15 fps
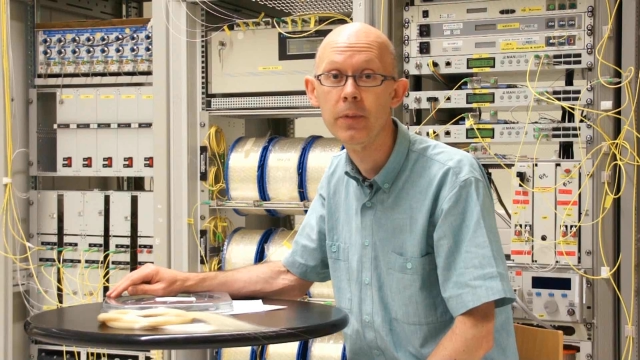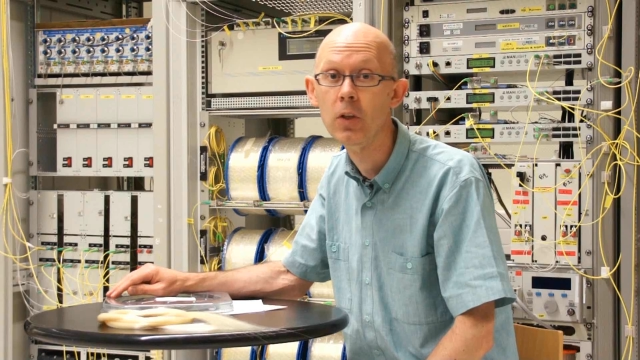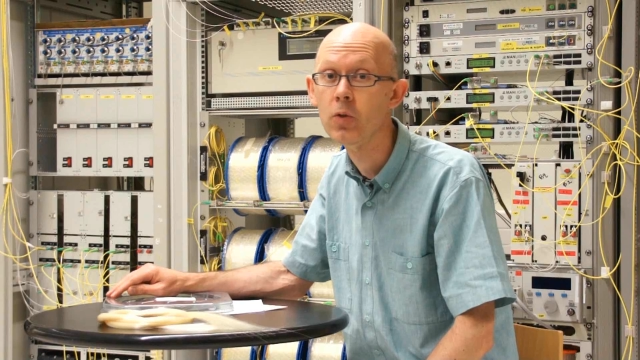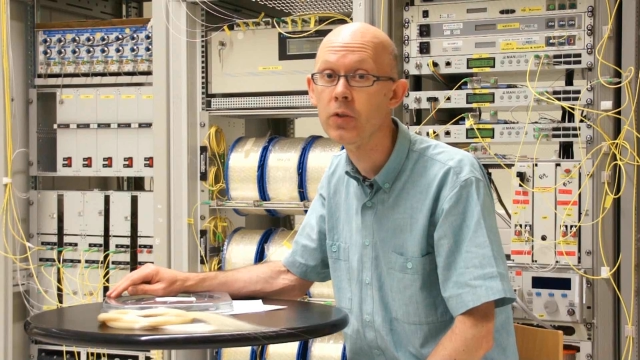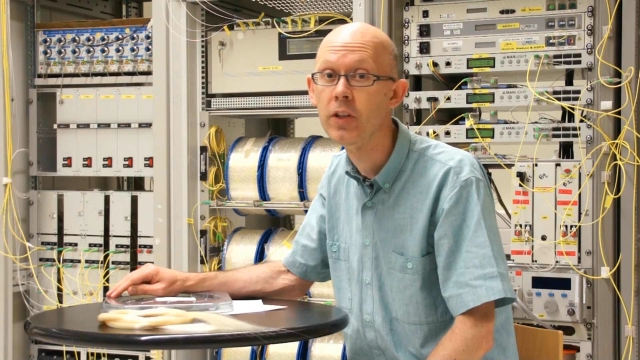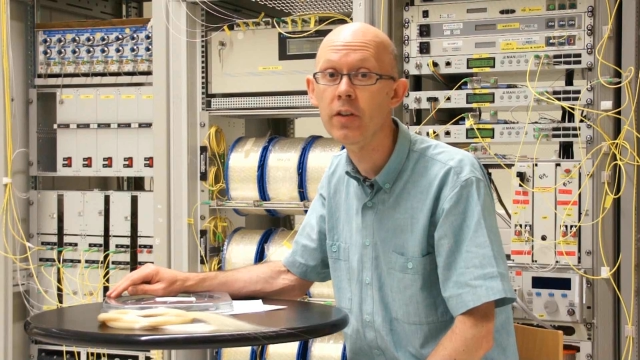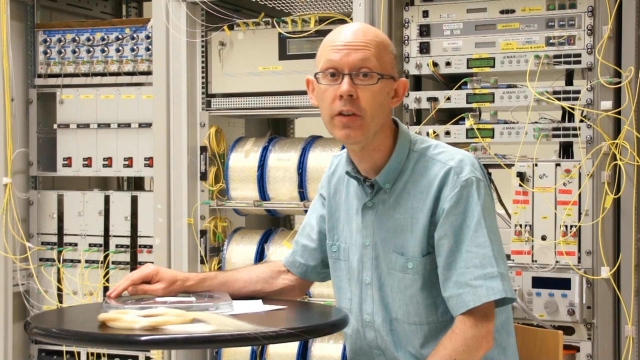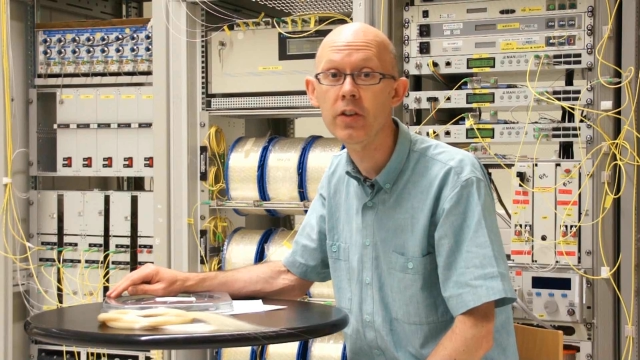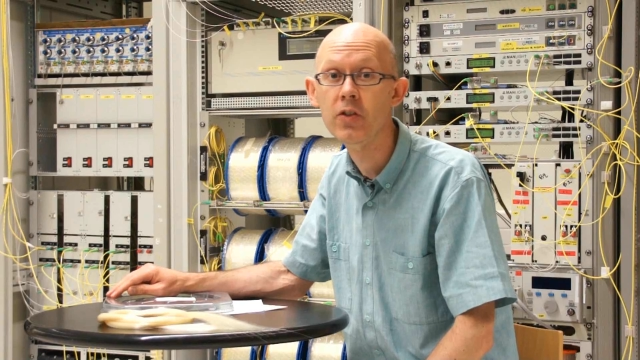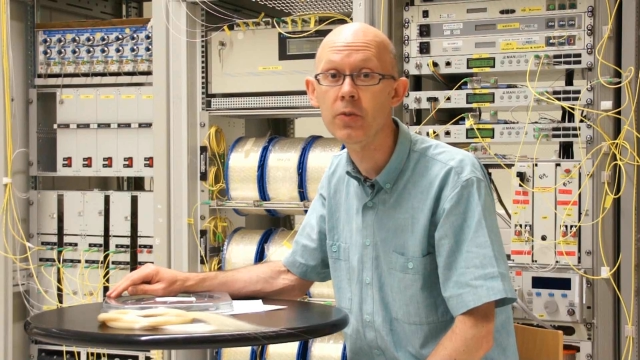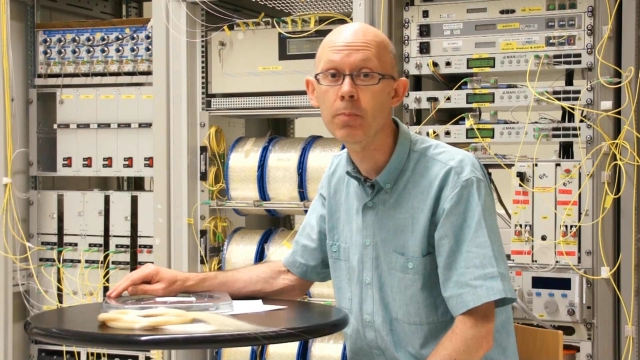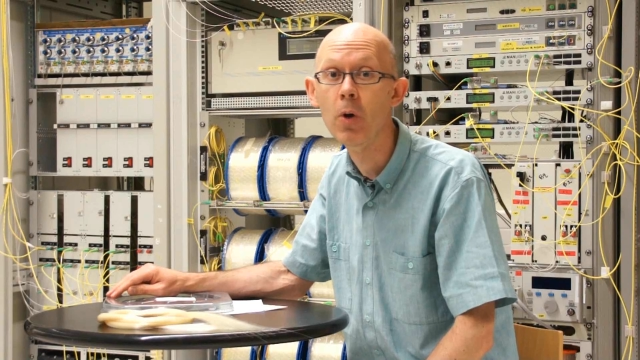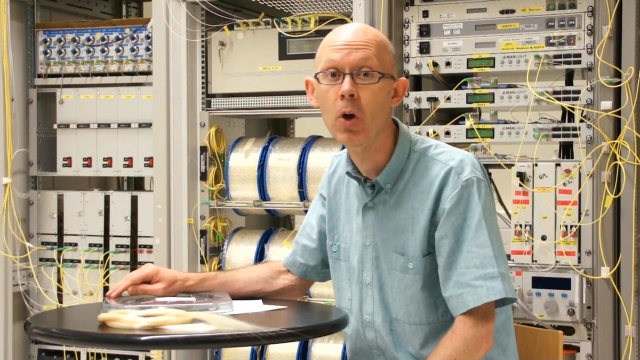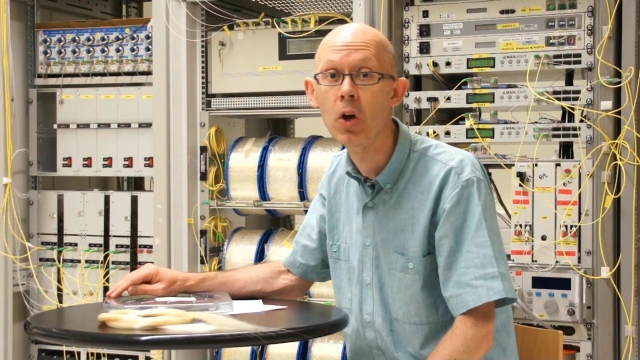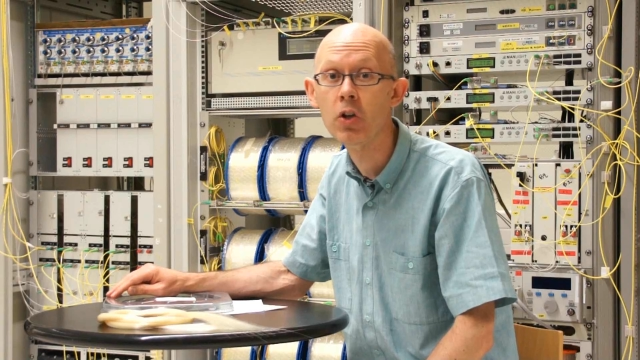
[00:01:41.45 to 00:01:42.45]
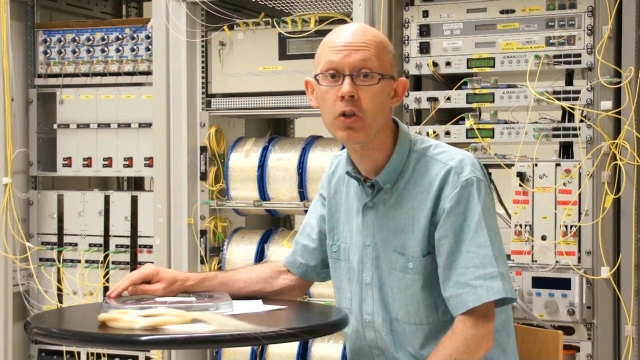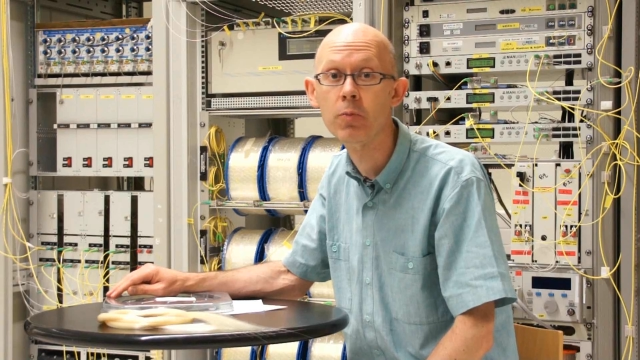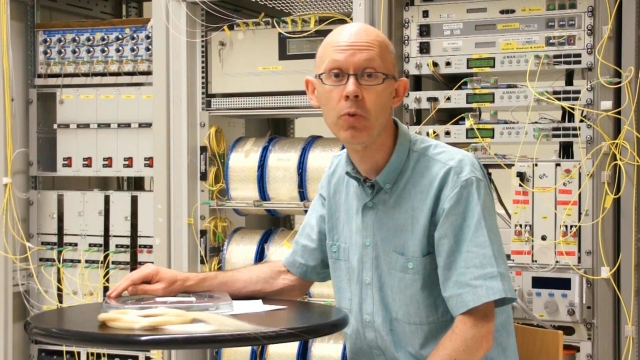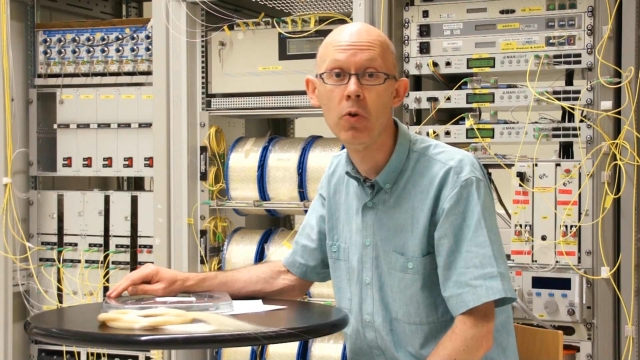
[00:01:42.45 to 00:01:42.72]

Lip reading: You'll see there's much